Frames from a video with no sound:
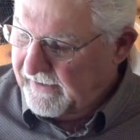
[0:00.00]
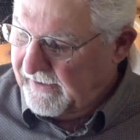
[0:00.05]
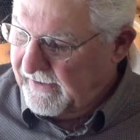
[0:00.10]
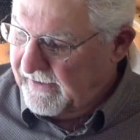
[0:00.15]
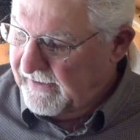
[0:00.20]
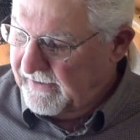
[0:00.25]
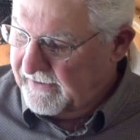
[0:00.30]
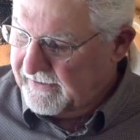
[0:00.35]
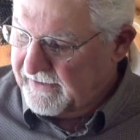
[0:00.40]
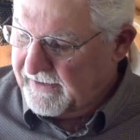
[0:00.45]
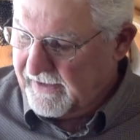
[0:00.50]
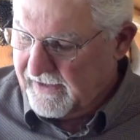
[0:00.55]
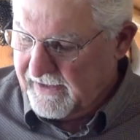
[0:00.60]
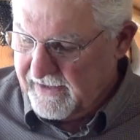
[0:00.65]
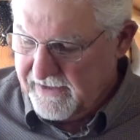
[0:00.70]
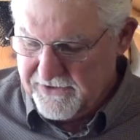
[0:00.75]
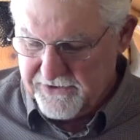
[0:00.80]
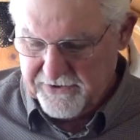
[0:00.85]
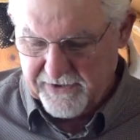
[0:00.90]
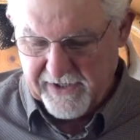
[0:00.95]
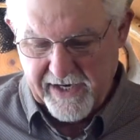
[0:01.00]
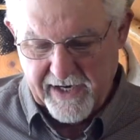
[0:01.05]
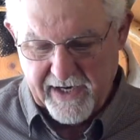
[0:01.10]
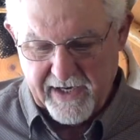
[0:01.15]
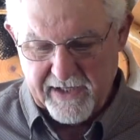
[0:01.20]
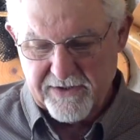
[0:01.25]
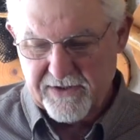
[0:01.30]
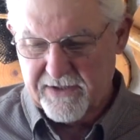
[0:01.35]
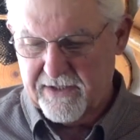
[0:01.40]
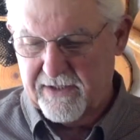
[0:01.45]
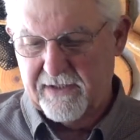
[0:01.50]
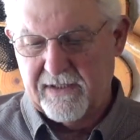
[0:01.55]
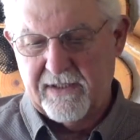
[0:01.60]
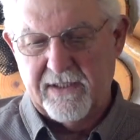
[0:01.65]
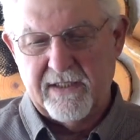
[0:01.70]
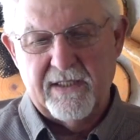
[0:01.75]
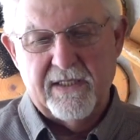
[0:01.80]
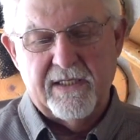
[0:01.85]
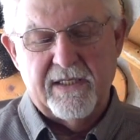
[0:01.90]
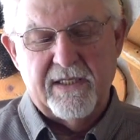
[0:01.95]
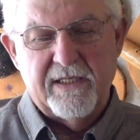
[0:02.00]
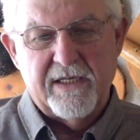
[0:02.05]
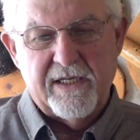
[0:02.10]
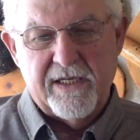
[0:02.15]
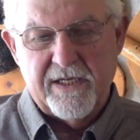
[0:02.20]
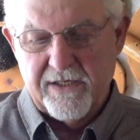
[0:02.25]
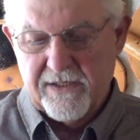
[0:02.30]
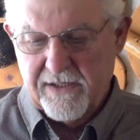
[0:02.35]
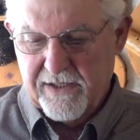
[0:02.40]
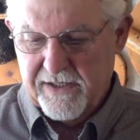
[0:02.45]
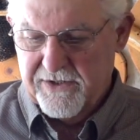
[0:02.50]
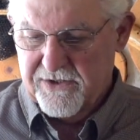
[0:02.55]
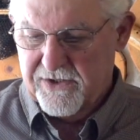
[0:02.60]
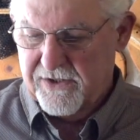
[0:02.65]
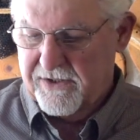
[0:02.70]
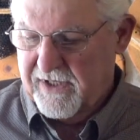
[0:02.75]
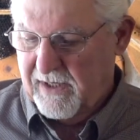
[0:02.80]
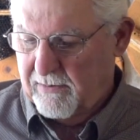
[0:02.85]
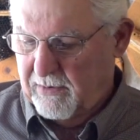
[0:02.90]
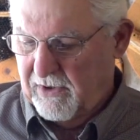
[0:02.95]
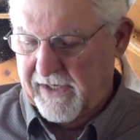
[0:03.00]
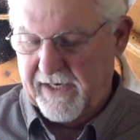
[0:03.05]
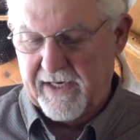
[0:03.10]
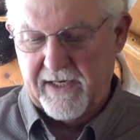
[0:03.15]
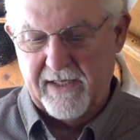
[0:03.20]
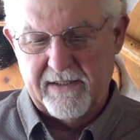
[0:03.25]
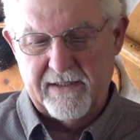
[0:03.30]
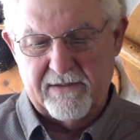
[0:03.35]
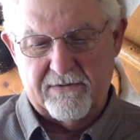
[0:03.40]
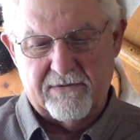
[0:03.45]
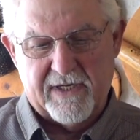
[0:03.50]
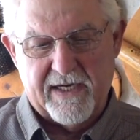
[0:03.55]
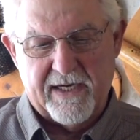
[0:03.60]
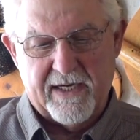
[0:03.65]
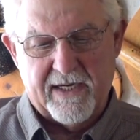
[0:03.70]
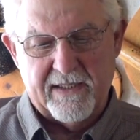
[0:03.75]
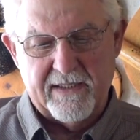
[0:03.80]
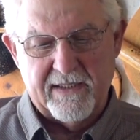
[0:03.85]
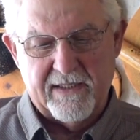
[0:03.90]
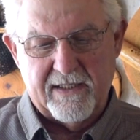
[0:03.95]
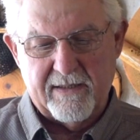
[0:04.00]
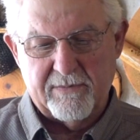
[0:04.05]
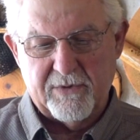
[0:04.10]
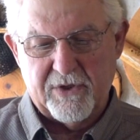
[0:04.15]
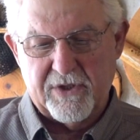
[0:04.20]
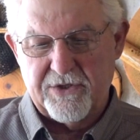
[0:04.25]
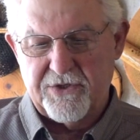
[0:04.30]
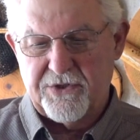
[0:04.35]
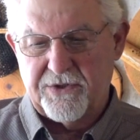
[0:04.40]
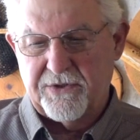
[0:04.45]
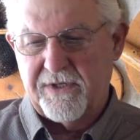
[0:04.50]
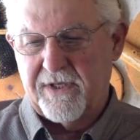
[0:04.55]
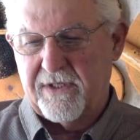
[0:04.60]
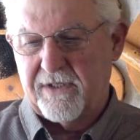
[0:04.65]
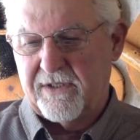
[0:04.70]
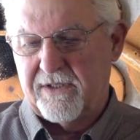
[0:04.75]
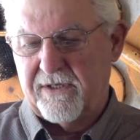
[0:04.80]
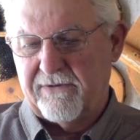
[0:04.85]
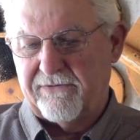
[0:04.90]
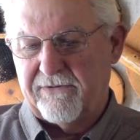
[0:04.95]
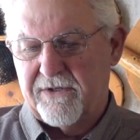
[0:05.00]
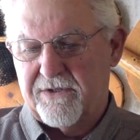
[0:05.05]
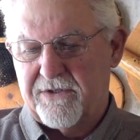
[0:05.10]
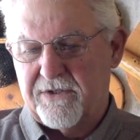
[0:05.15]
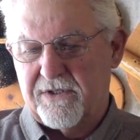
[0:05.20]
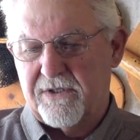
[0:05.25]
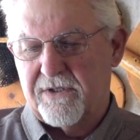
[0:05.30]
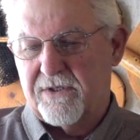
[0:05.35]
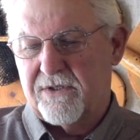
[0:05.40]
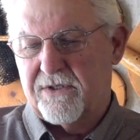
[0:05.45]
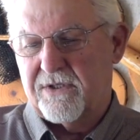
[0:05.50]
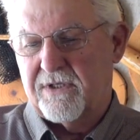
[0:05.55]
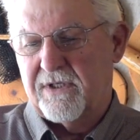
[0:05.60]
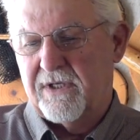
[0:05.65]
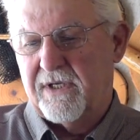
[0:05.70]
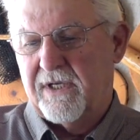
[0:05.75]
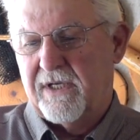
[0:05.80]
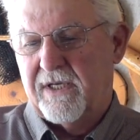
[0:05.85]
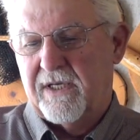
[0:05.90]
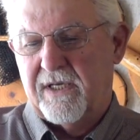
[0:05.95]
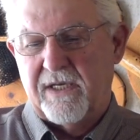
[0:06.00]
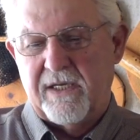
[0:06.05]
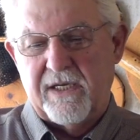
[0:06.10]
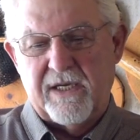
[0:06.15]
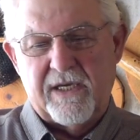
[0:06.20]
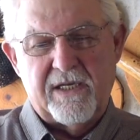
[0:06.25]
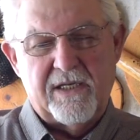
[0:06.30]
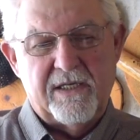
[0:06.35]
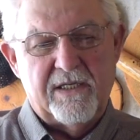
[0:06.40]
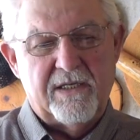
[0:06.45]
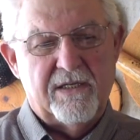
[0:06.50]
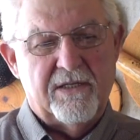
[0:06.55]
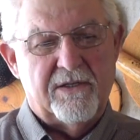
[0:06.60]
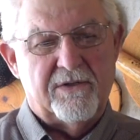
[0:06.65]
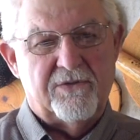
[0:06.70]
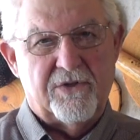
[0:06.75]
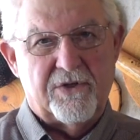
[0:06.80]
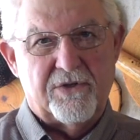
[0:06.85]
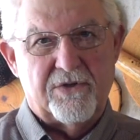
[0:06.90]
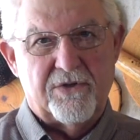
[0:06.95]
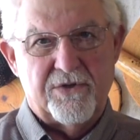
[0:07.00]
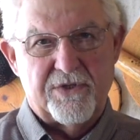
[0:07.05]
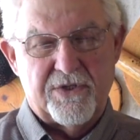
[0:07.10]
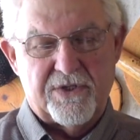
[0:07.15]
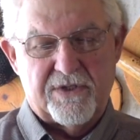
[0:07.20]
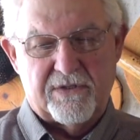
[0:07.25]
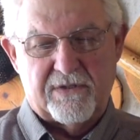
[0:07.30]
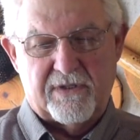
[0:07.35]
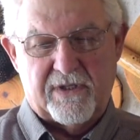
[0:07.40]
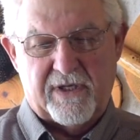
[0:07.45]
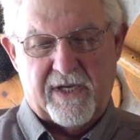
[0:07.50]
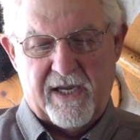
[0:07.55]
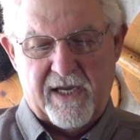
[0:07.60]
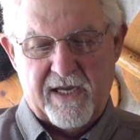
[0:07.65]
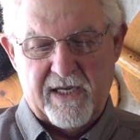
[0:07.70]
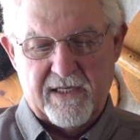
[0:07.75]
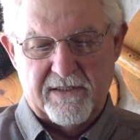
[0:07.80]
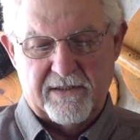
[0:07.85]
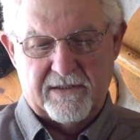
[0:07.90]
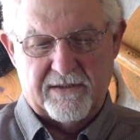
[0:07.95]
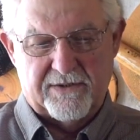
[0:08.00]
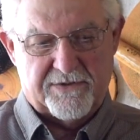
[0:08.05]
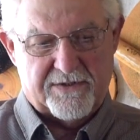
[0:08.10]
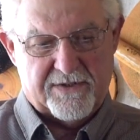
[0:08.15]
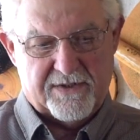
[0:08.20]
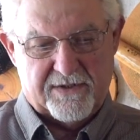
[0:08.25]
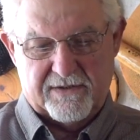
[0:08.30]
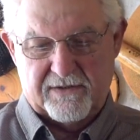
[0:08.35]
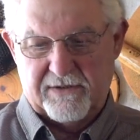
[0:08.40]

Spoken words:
On contrast, here is a double-handed rod, and I'm going to show you the differences in those handles.